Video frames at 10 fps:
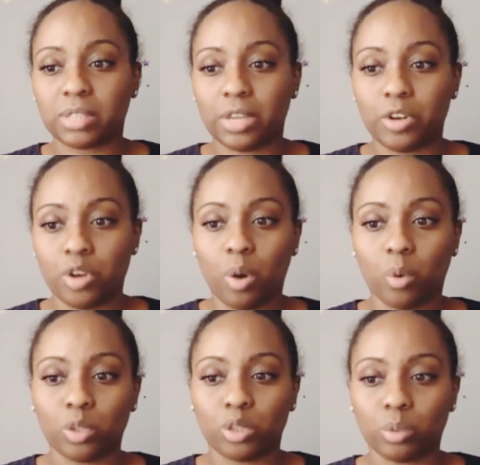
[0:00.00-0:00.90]
said no,
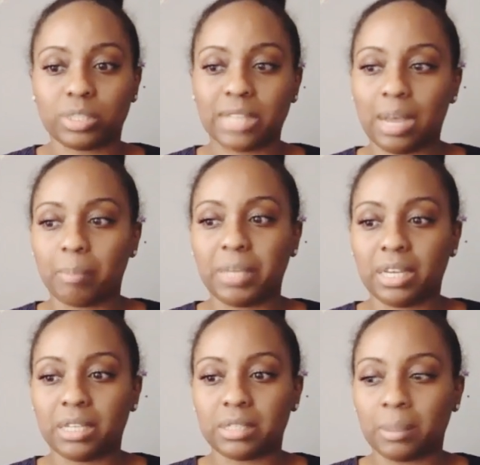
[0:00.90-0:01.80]
or don't stop
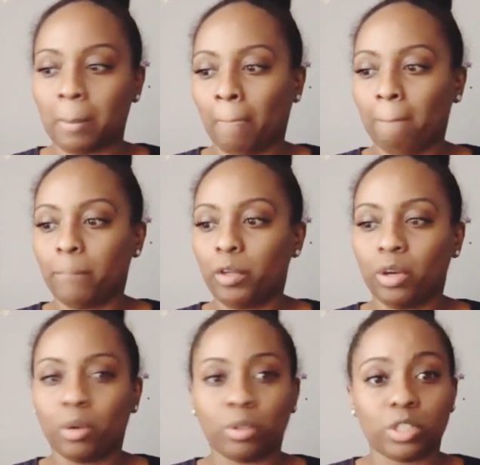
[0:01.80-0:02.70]
because, you
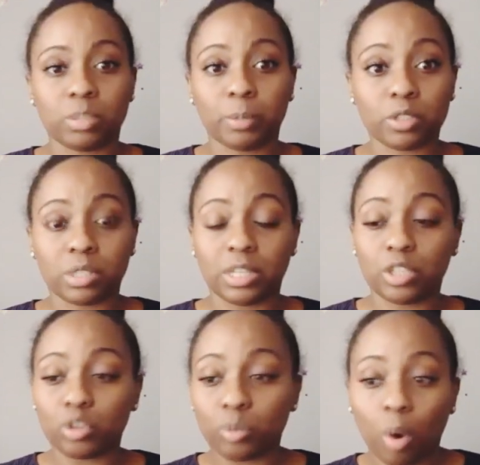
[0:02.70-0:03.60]
know, this person
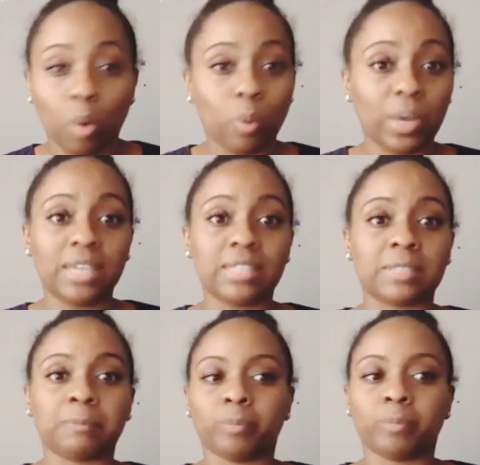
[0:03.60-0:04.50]
that you always,
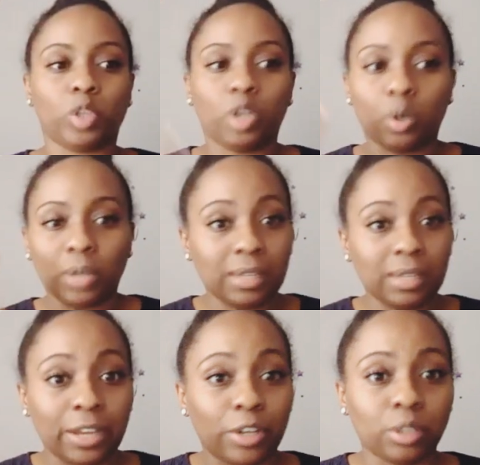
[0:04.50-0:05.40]
you know, yeah,
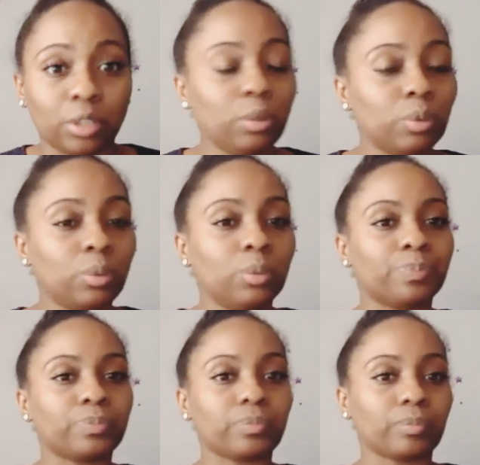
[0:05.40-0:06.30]
like glue,
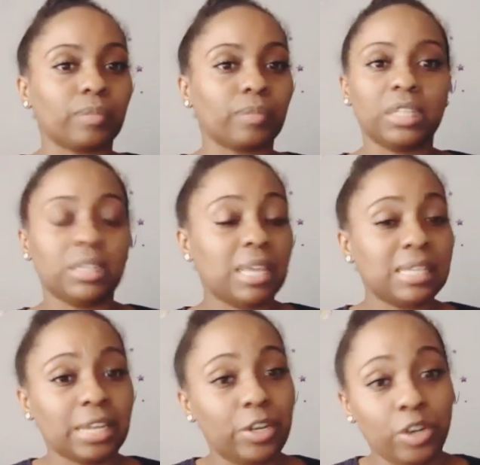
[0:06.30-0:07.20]
they
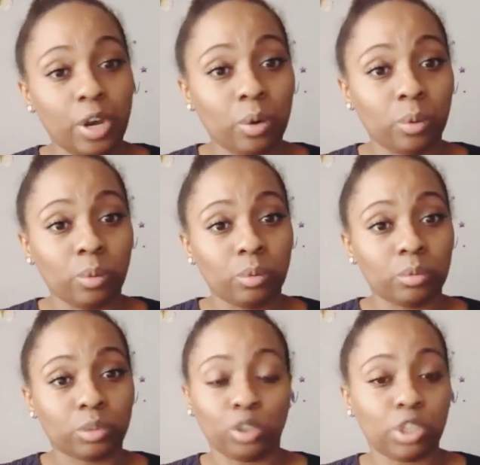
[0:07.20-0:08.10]
say no,
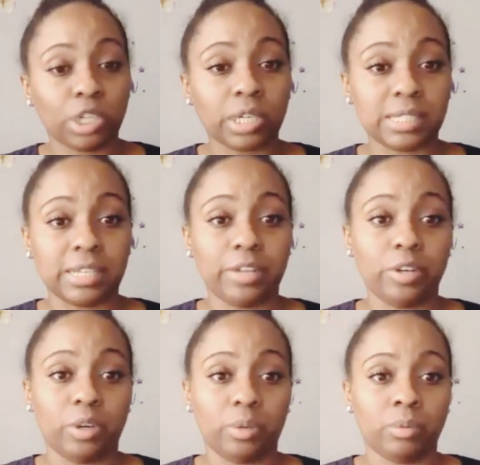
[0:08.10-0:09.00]
so you're gonna say
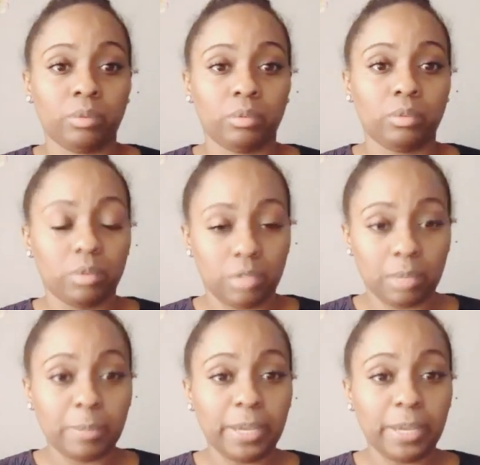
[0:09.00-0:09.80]
no. Speak